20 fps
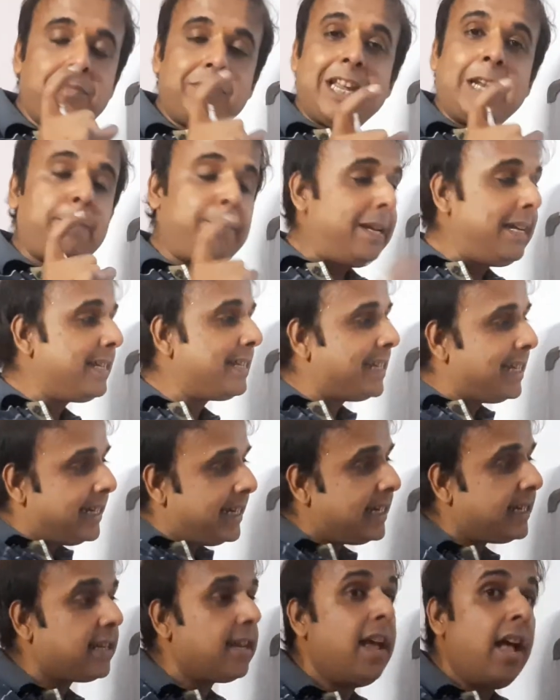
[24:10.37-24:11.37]
That means this
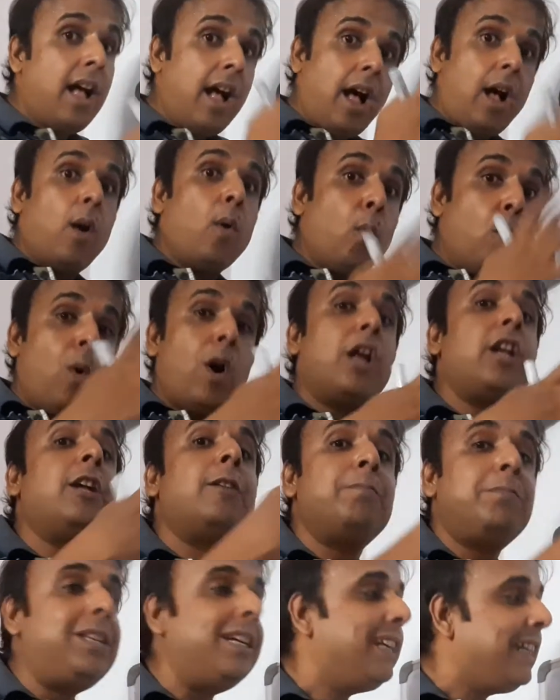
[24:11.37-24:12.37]
is one
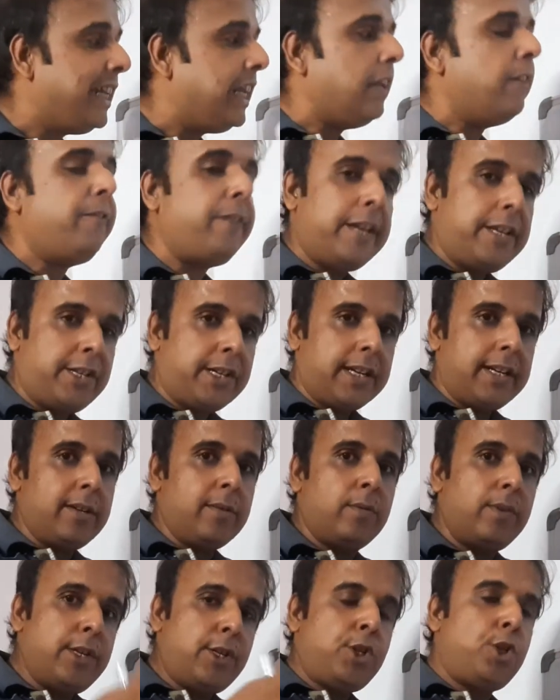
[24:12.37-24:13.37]
of the key feature
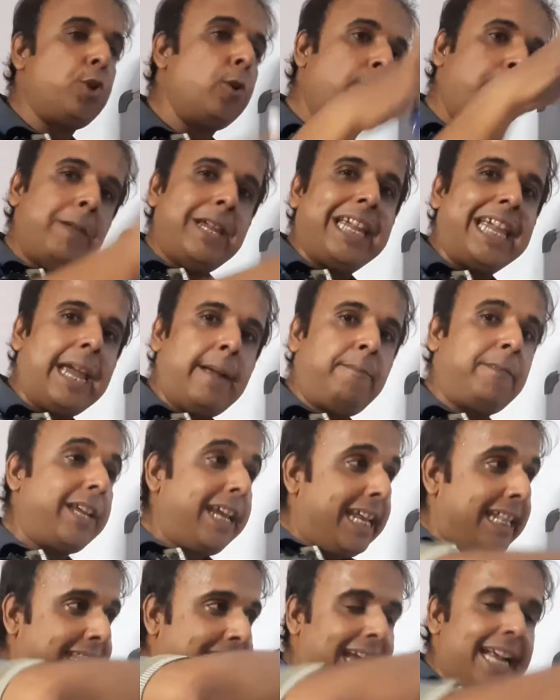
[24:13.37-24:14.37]
which should be kept
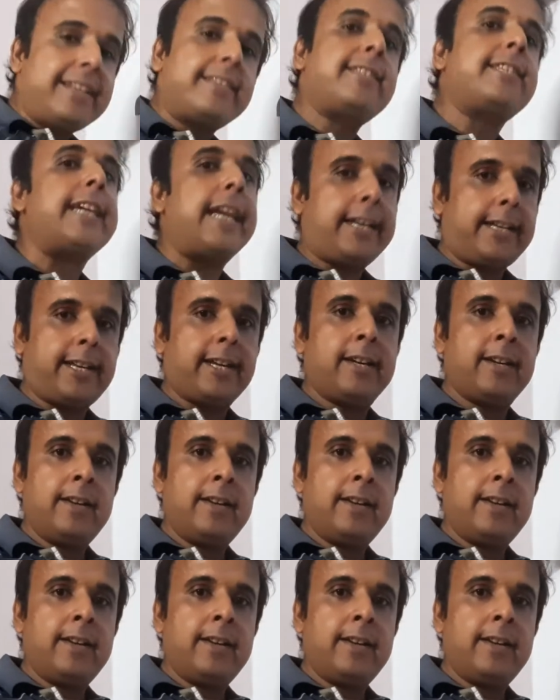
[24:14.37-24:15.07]
in that set